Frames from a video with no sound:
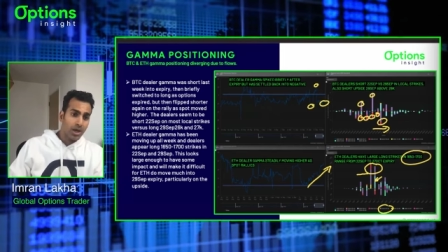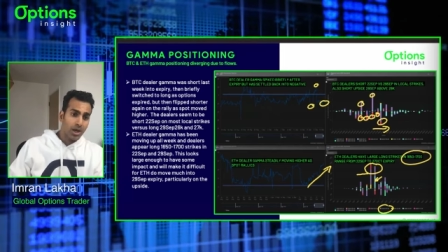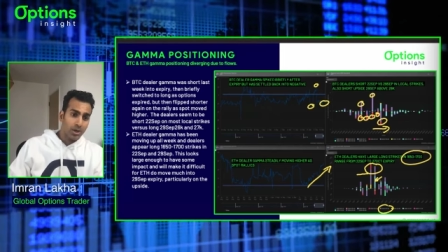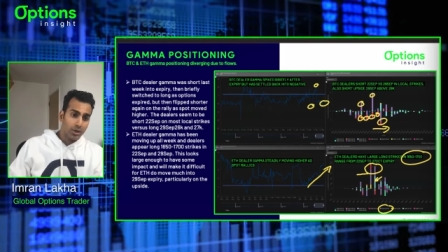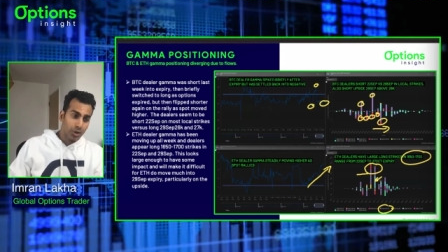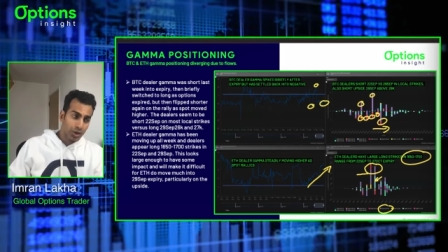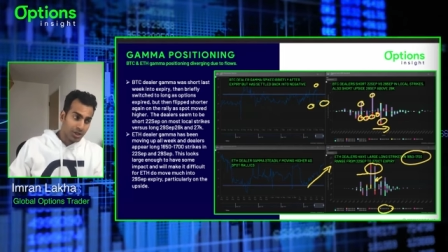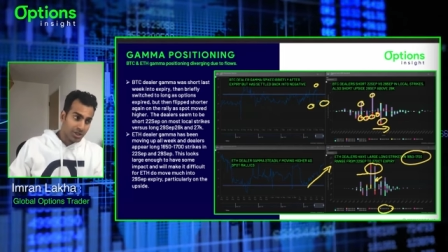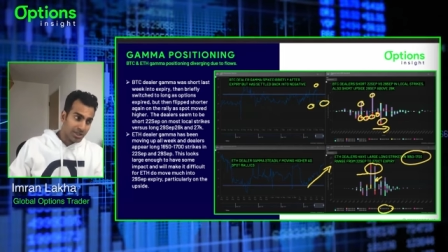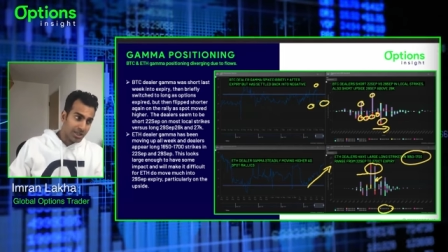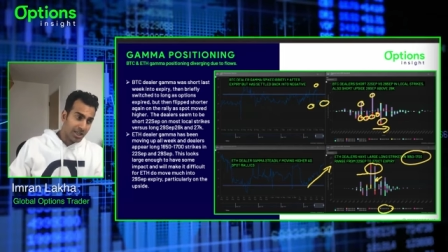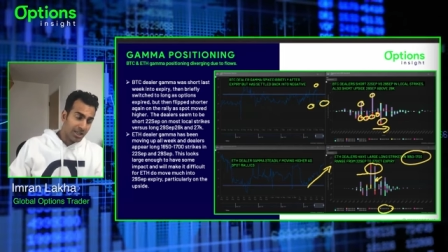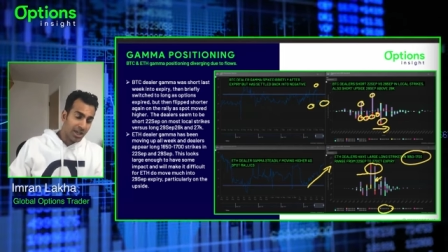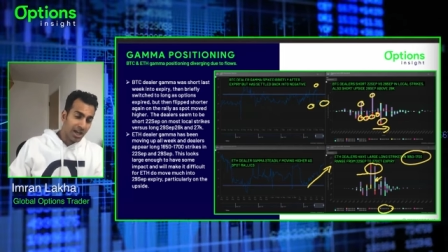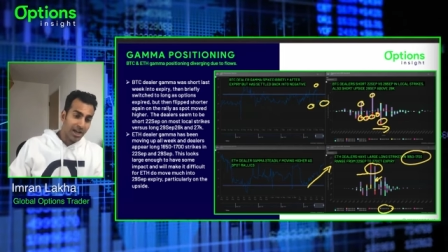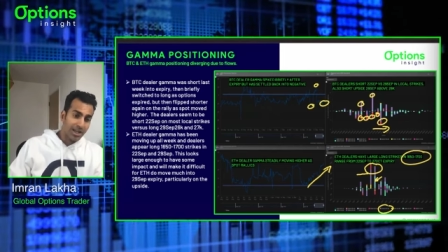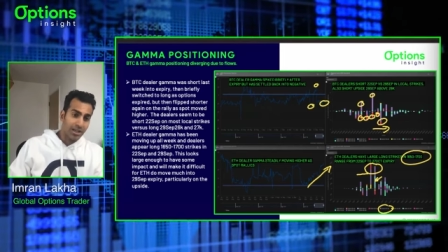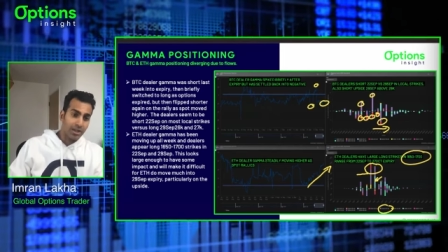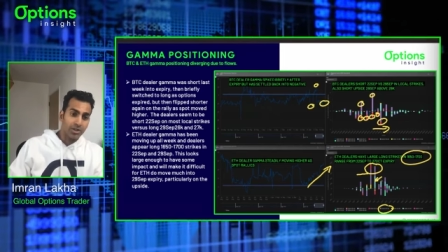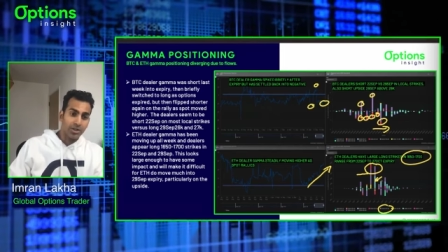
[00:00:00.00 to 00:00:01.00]
And you can see
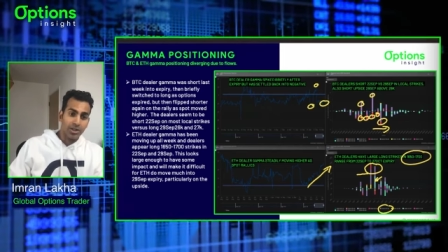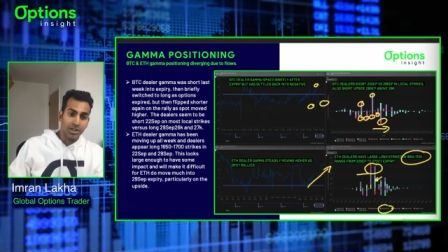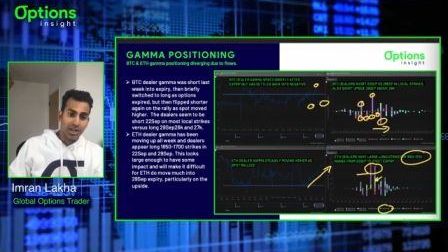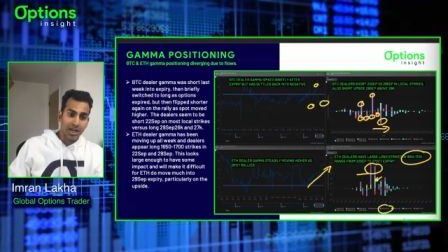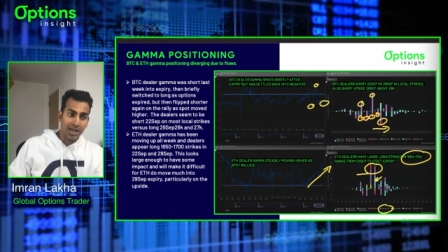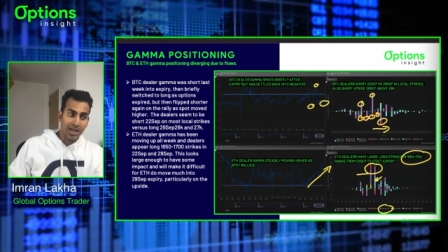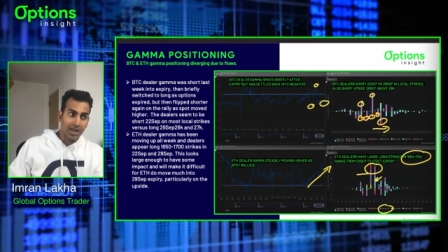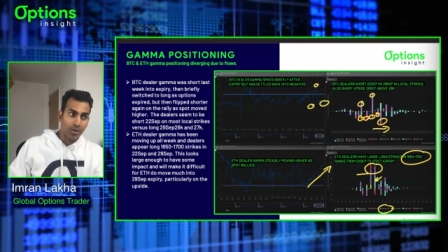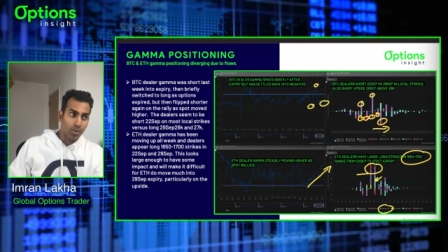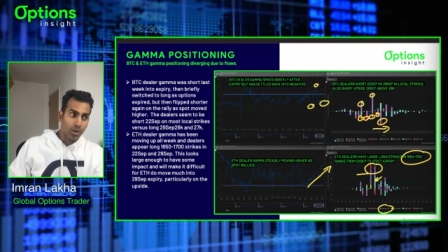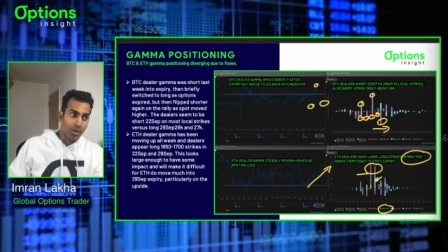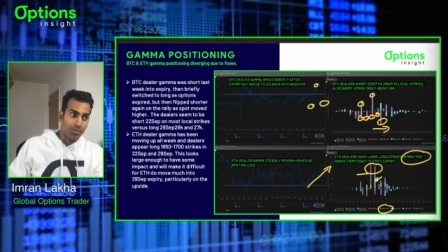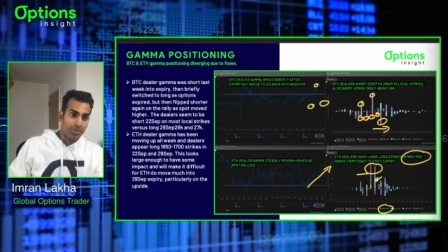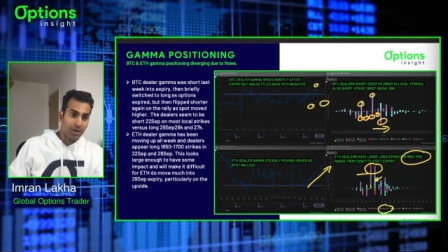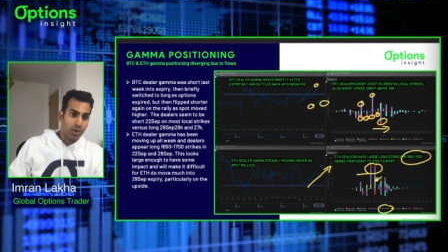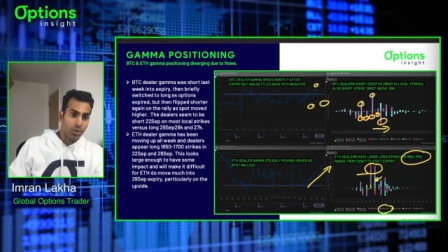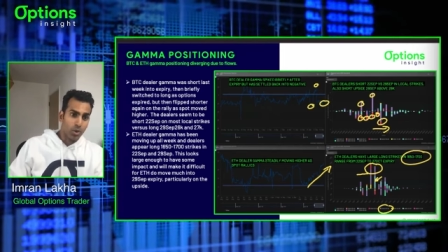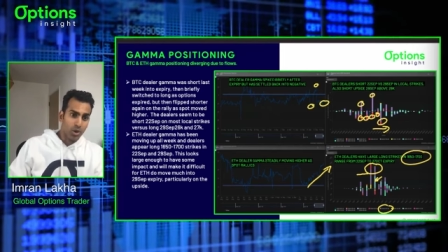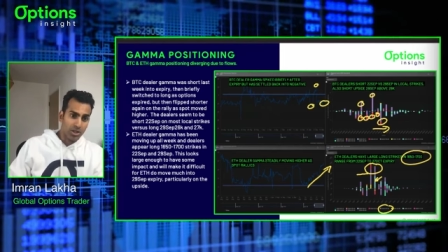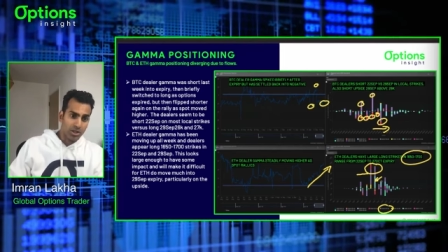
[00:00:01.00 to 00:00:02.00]
that in today where
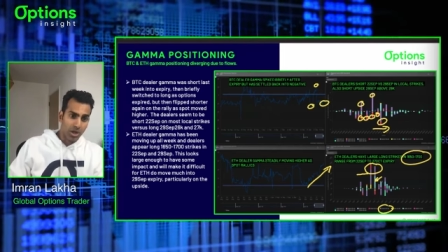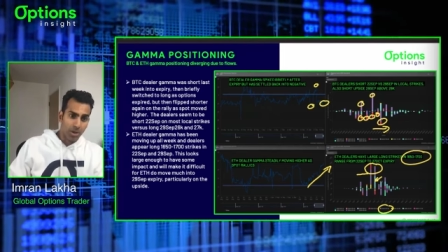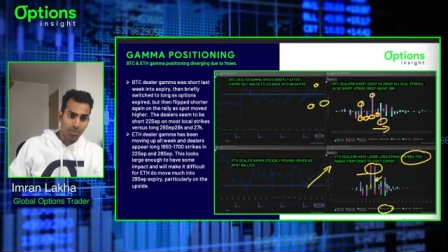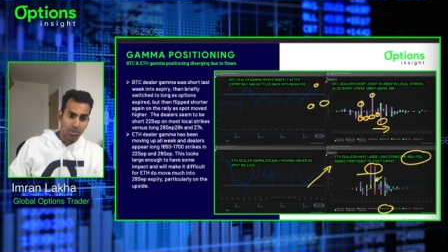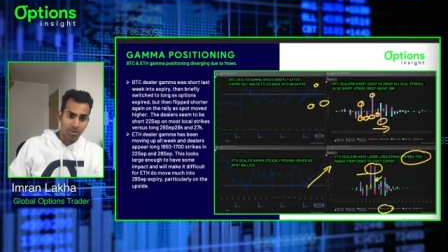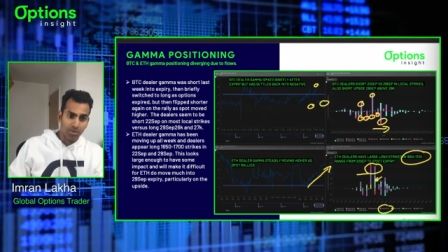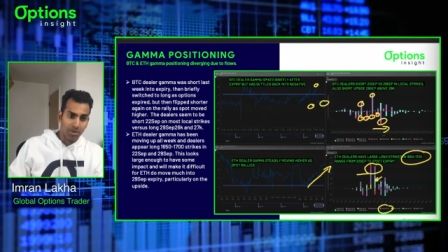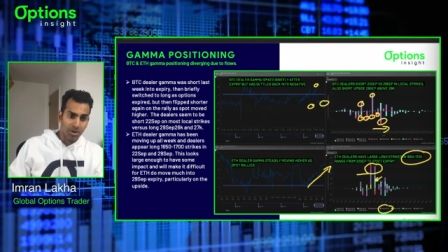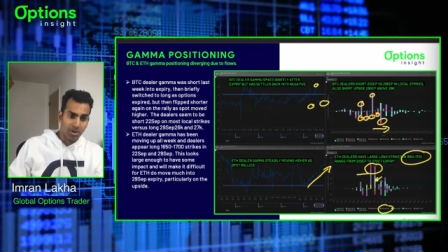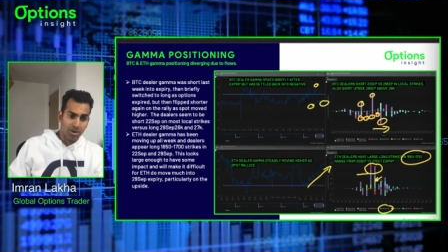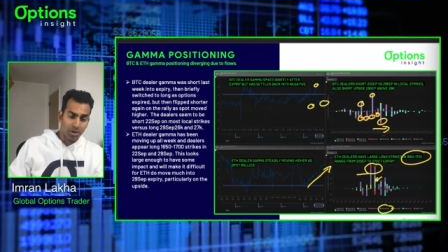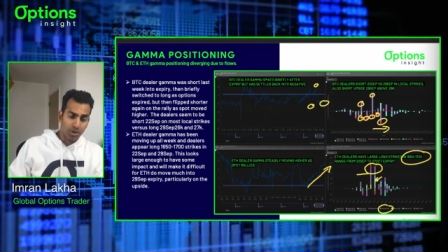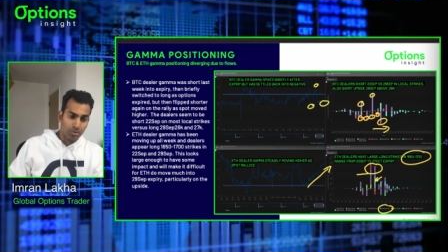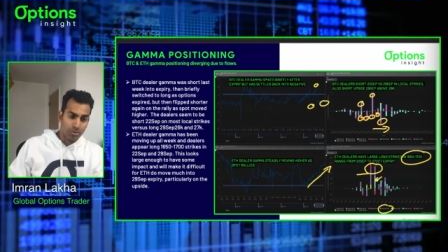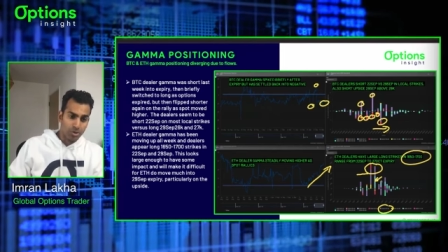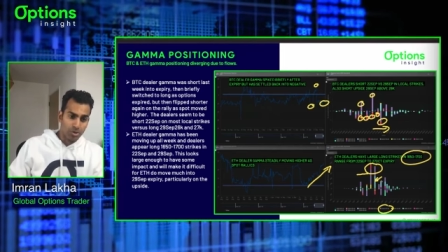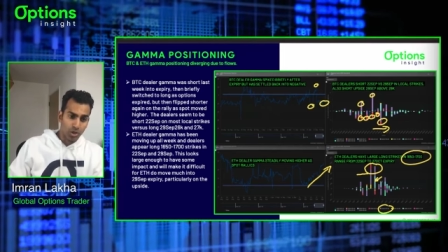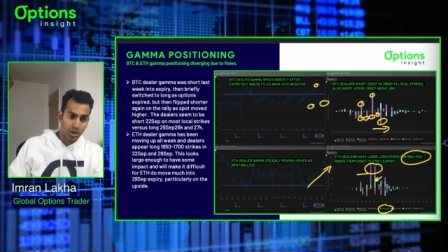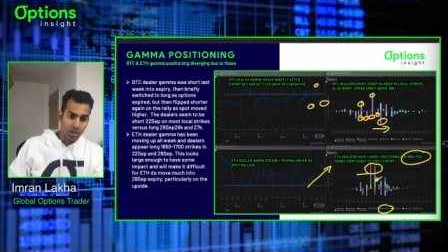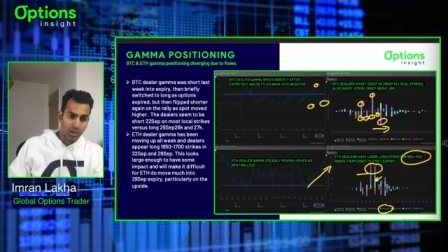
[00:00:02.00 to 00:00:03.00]
Bitcoin's up and
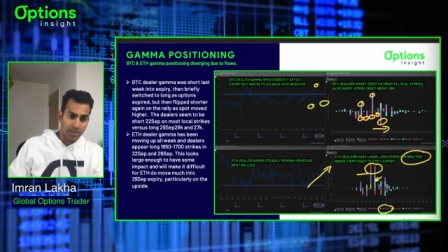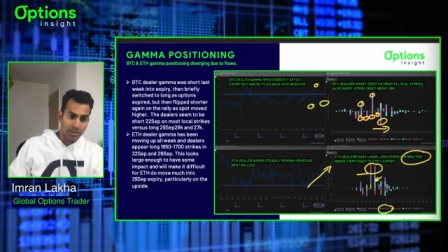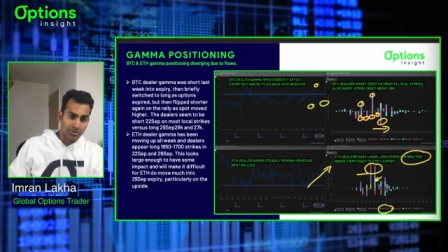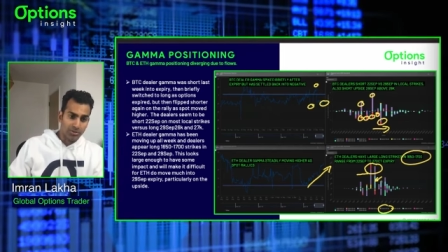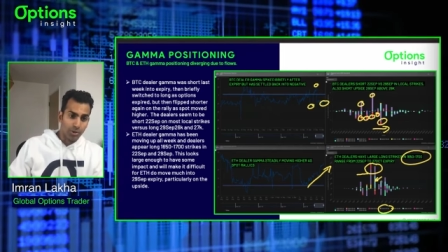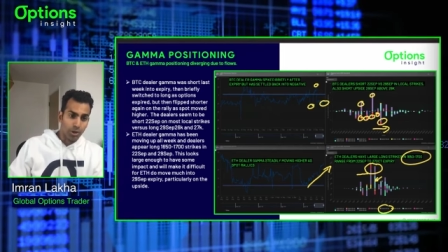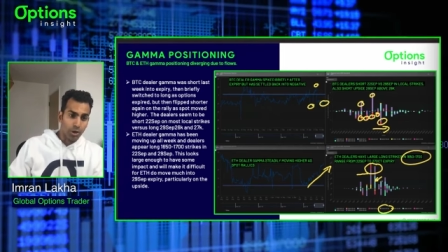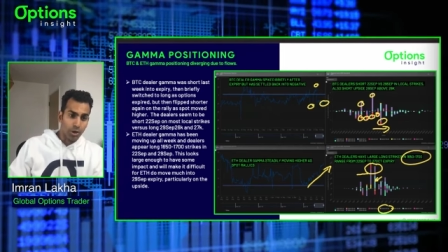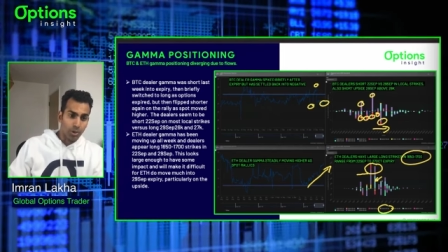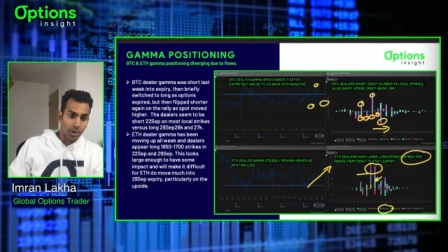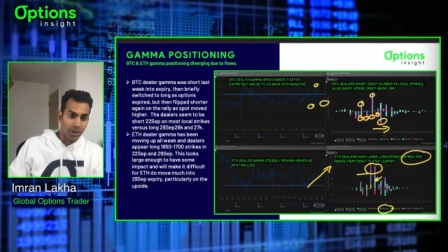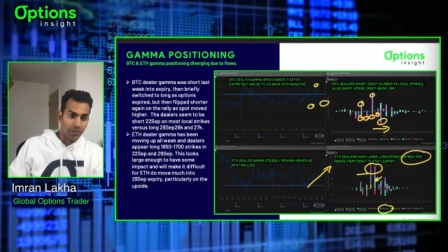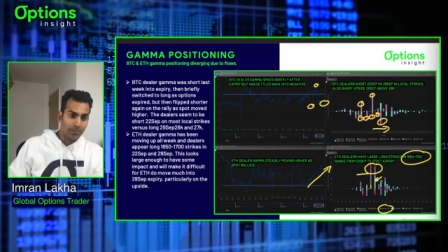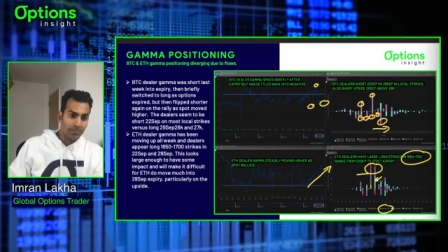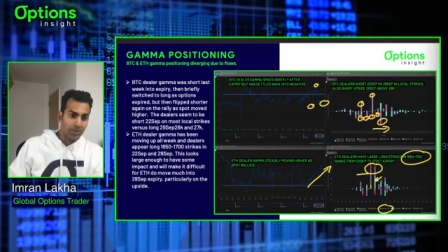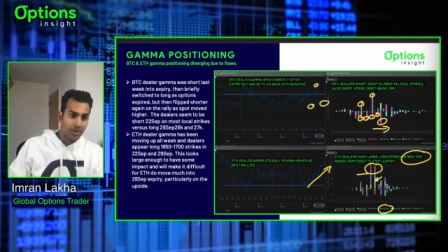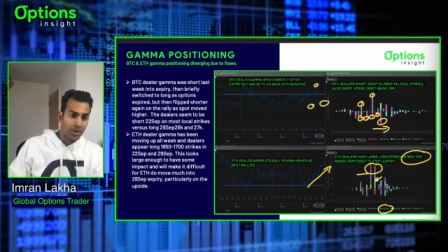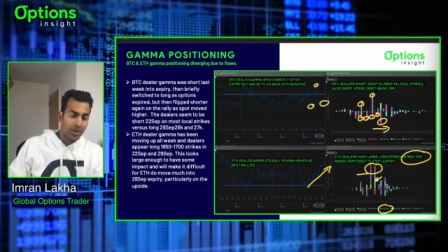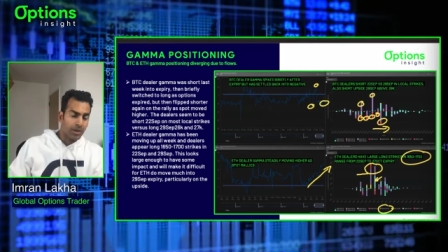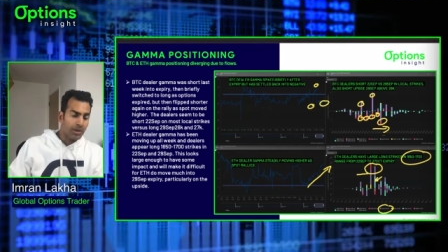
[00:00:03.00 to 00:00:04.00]
Ethereum struggling to follow it.
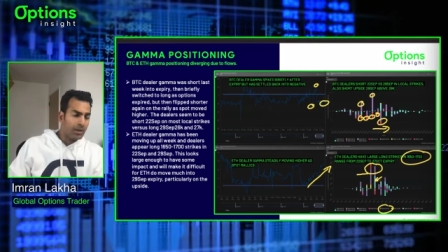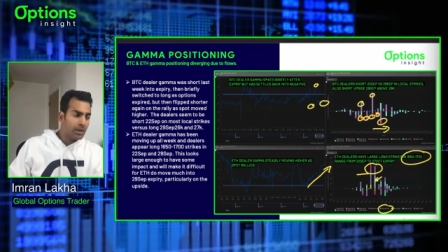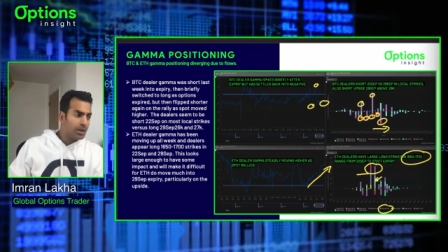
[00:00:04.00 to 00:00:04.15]
Yeah.